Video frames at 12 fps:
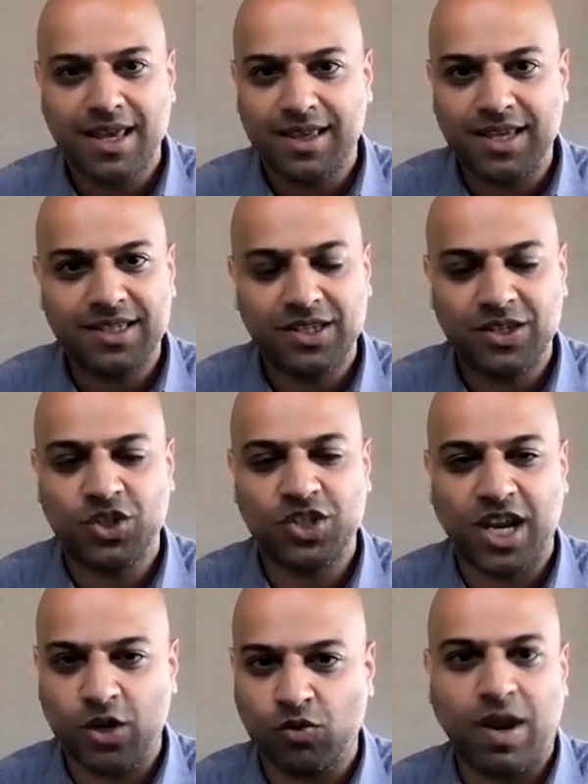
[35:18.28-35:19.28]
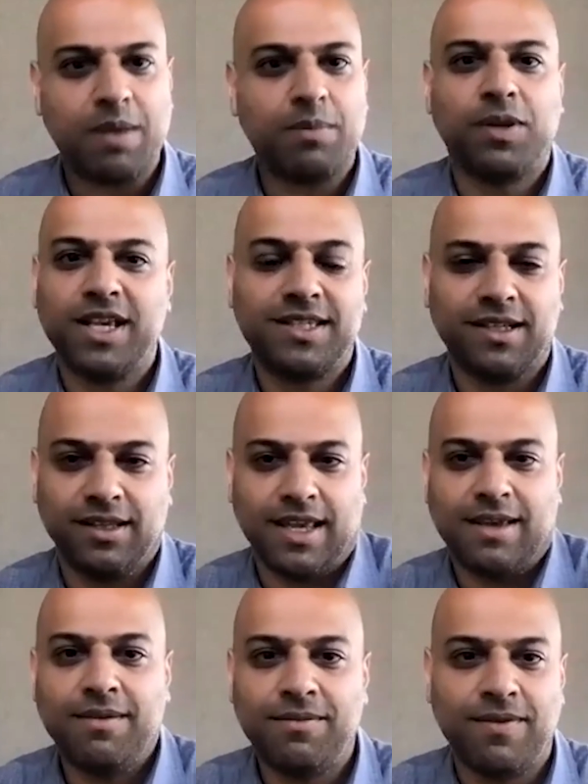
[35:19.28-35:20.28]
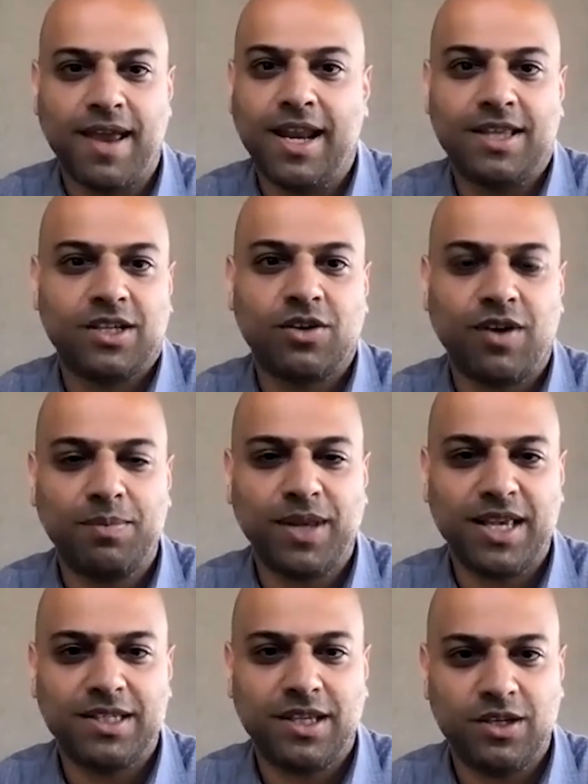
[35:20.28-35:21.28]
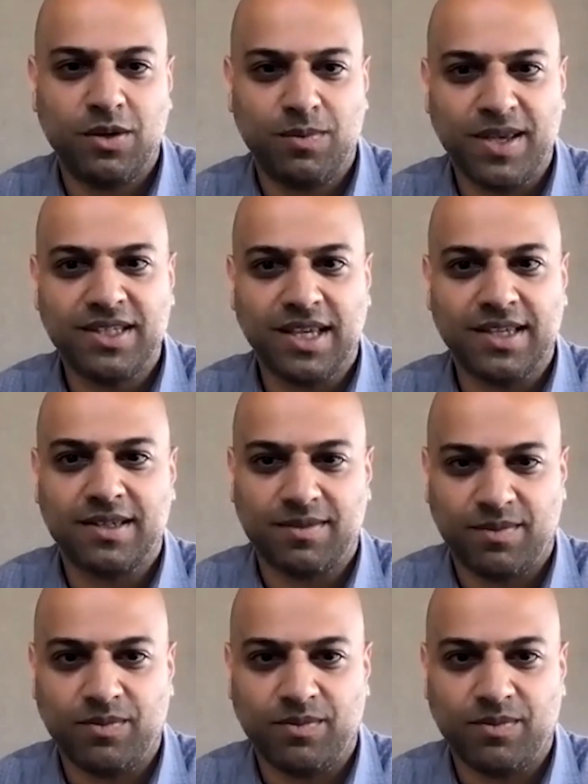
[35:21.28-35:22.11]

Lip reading: this is just a great place to live, and it's a great place to do business.